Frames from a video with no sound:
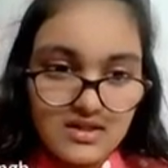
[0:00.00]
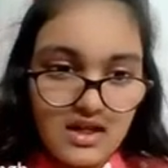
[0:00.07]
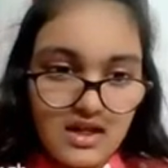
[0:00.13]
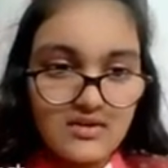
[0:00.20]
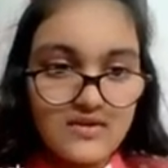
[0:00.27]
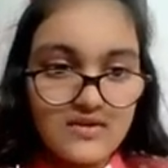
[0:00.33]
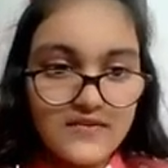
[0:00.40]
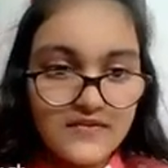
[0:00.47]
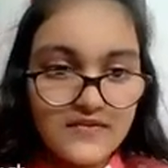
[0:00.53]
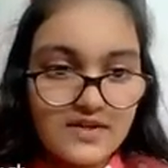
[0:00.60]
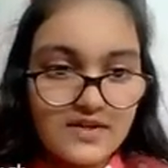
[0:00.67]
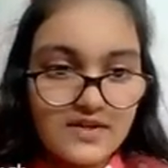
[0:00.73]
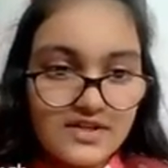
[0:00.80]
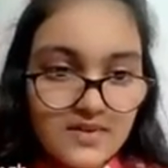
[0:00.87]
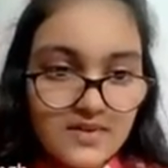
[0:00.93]
Now,
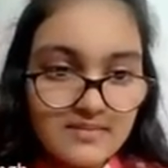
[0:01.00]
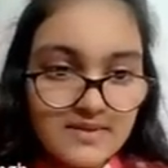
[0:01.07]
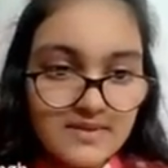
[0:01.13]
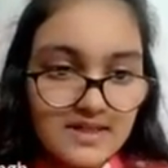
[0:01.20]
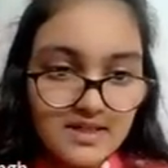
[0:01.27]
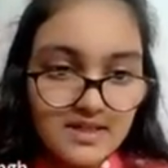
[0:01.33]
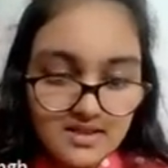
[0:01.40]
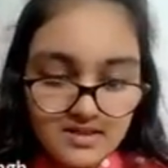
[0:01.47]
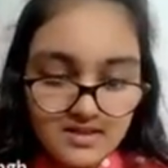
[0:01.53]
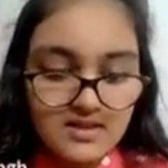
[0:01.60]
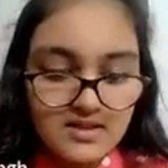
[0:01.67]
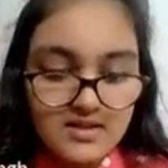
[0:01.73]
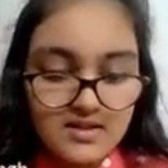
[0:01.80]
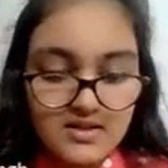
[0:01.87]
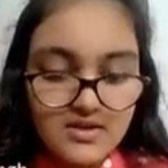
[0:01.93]
first will be
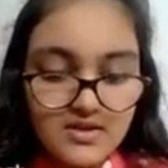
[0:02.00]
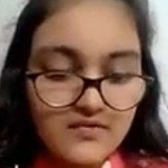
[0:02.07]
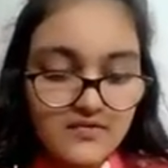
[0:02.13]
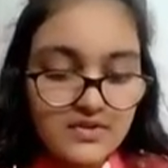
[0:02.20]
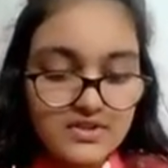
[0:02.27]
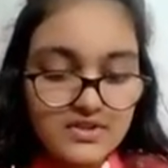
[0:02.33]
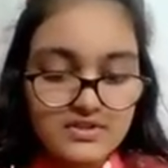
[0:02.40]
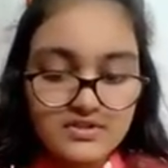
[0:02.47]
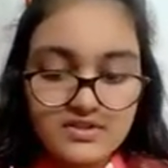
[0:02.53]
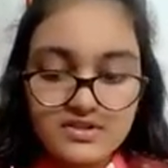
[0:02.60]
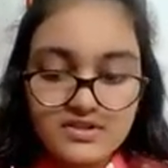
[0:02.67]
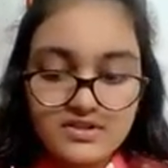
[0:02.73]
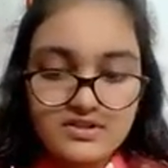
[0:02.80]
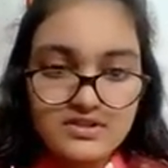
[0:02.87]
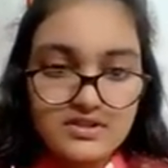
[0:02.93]
footer.
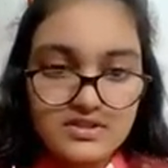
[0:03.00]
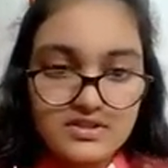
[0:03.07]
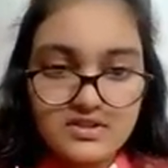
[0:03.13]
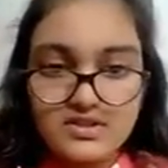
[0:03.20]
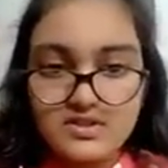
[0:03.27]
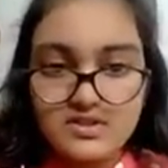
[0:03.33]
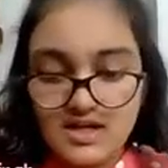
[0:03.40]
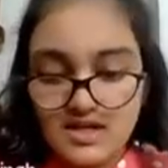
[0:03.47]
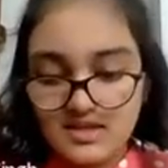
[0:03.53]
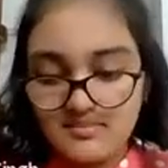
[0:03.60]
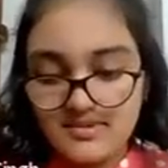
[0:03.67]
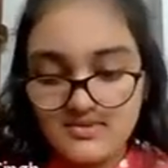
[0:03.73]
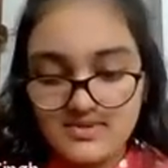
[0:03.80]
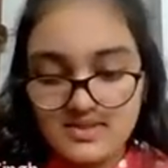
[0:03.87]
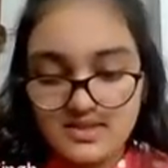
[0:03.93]
I'll
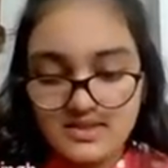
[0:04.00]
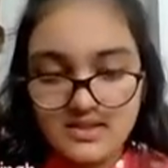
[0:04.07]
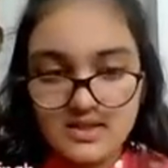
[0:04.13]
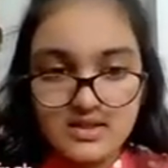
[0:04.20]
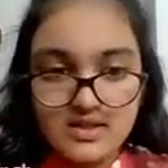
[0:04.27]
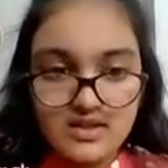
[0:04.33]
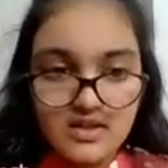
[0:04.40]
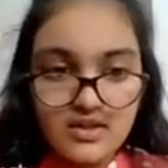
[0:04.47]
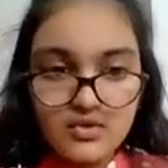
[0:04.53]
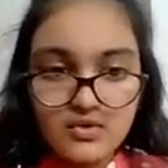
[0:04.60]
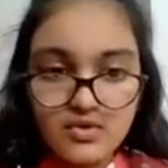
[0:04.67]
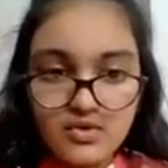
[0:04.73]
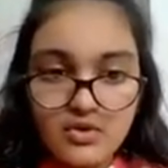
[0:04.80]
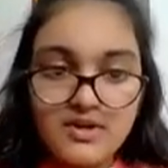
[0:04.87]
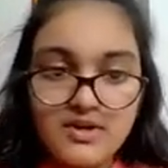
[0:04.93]
be using
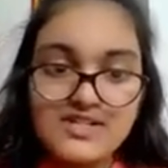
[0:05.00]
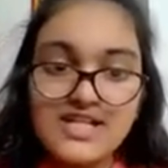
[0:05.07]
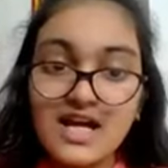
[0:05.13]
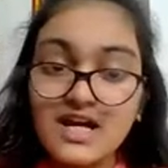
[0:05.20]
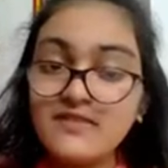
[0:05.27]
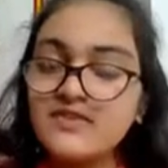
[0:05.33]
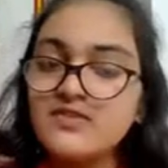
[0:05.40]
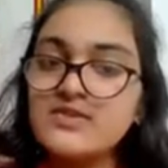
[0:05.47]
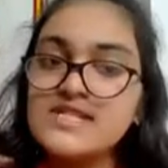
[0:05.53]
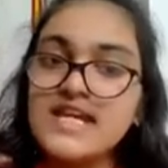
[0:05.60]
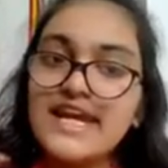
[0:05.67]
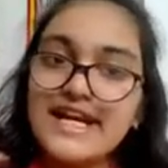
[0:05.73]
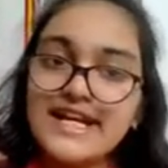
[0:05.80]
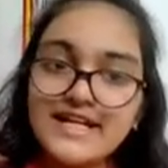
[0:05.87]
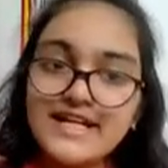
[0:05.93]
logo because I have used
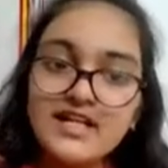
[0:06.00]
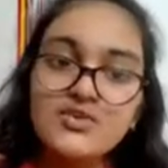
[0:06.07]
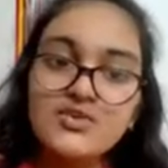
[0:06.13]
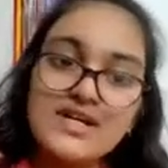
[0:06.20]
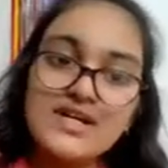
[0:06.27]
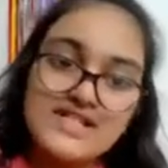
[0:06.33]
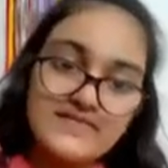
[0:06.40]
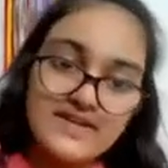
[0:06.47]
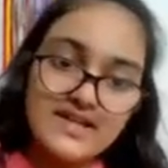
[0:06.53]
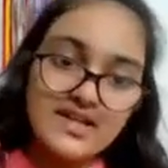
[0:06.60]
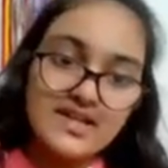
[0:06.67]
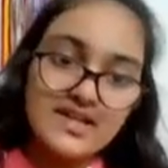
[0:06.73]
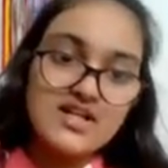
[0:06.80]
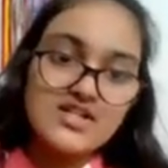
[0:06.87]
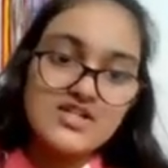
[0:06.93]
header logo as well,
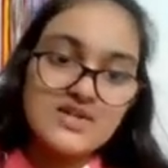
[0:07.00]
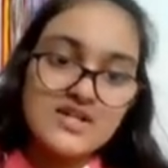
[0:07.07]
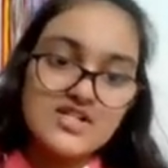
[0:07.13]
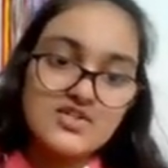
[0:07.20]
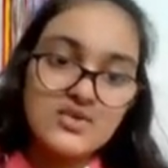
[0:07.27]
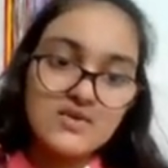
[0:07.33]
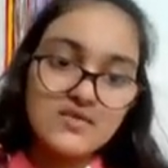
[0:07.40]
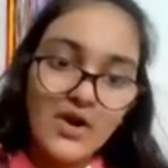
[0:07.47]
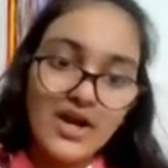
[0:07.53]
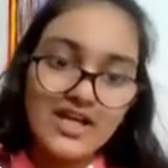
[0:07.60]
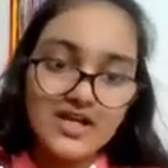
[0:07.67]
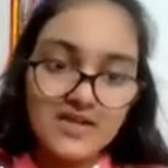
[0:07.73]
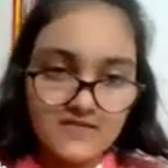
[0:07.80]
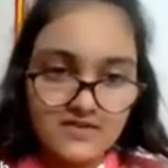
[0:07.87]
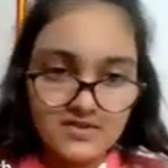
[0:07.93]
so as to
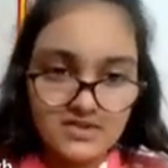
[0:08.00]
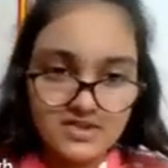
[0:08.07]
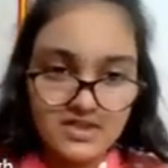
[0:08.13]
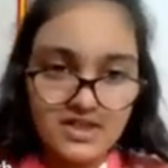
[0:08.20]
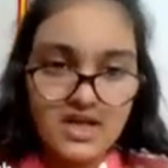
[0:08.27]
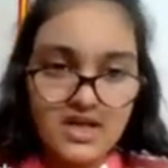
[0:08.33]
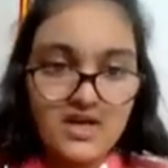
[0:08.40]
avoid confusion.